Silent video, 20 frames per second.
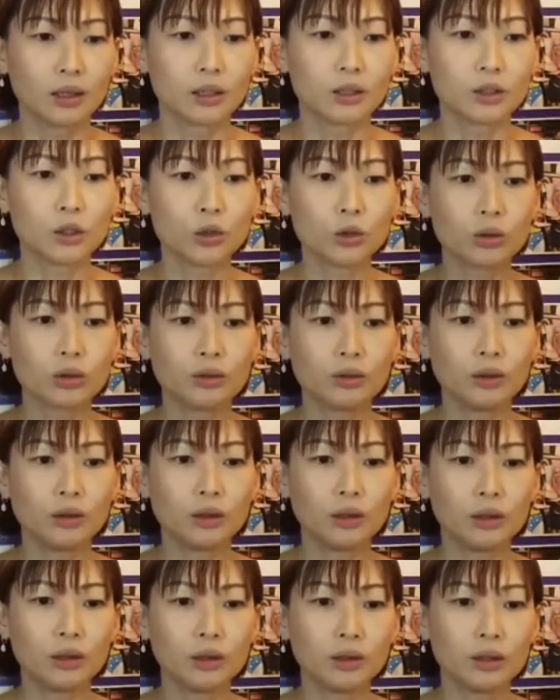So
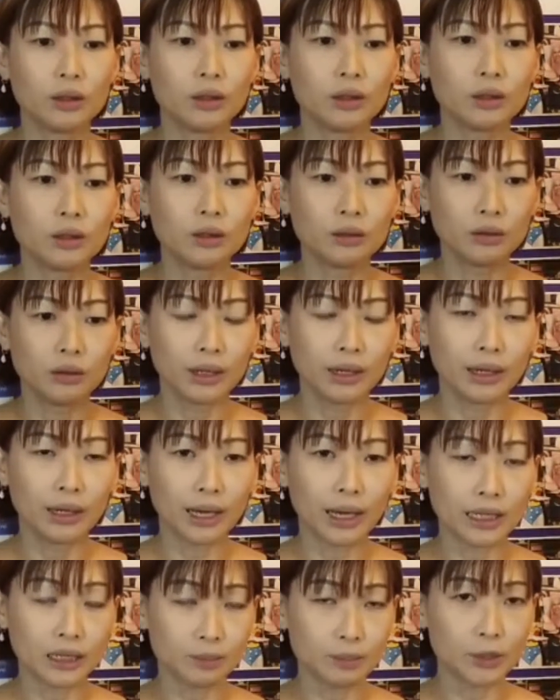
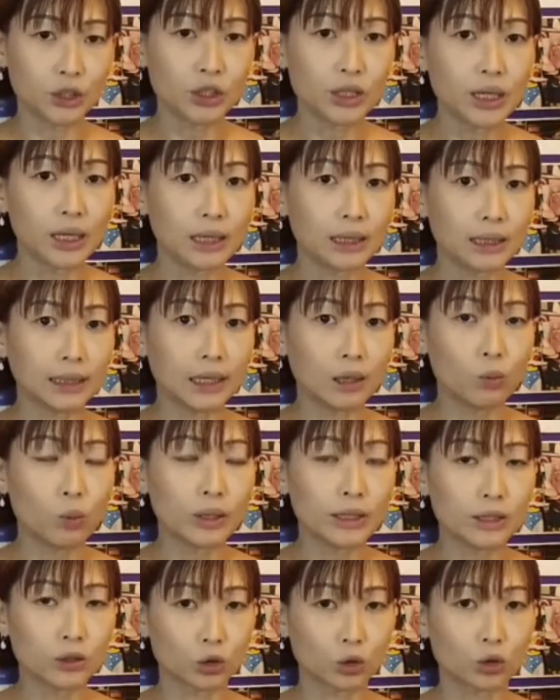as mentioned earlier,
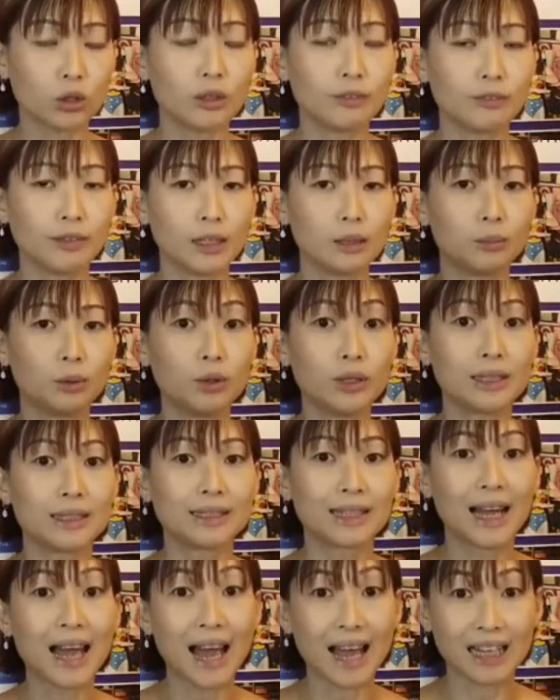what is also available is
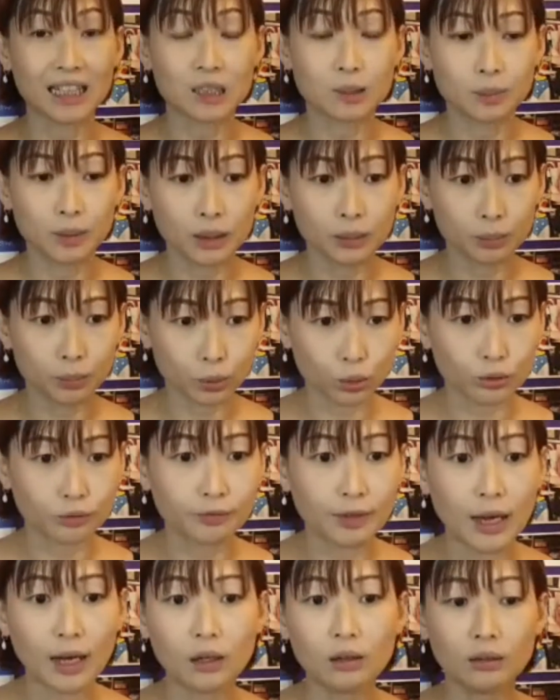the expert
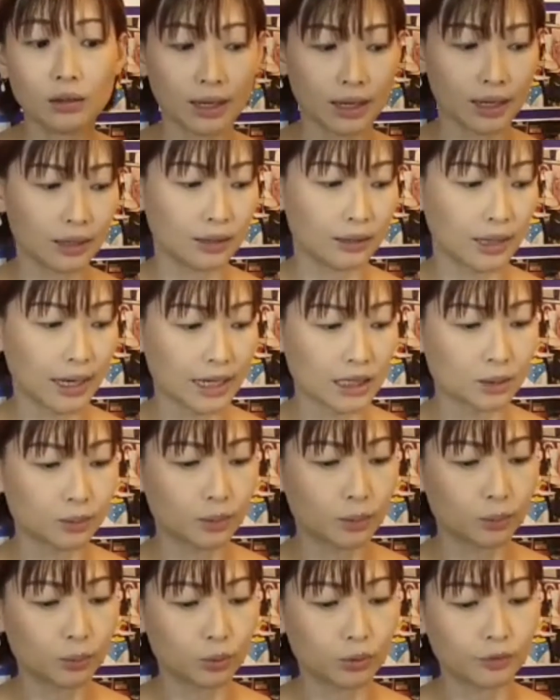profile, and the
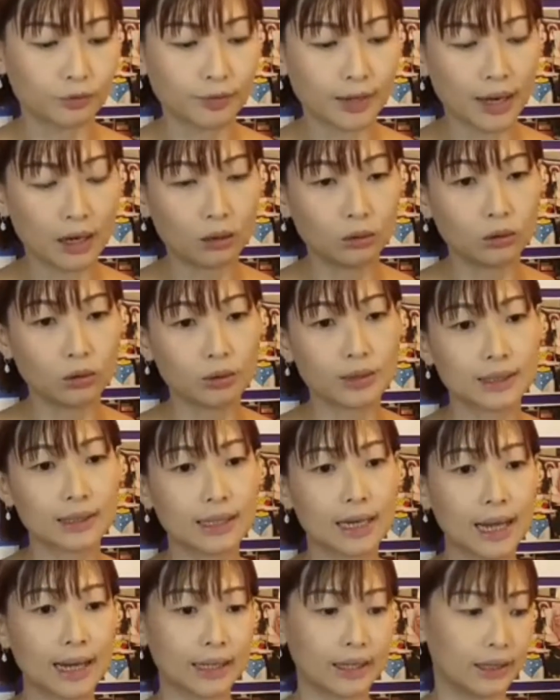expert profile looks
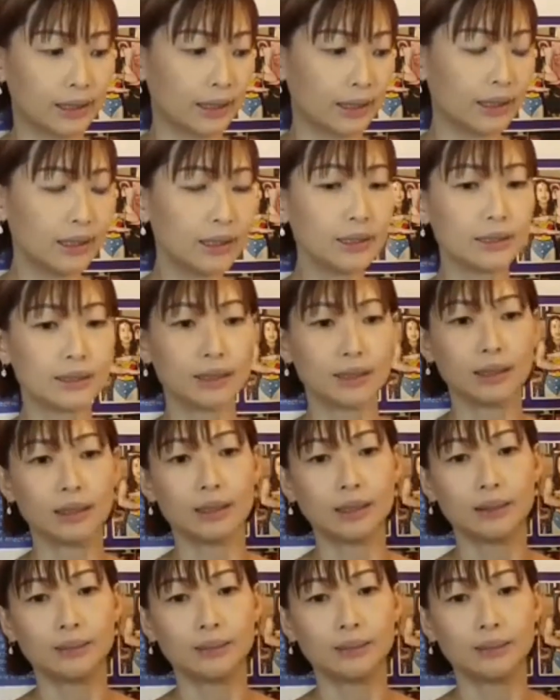like this.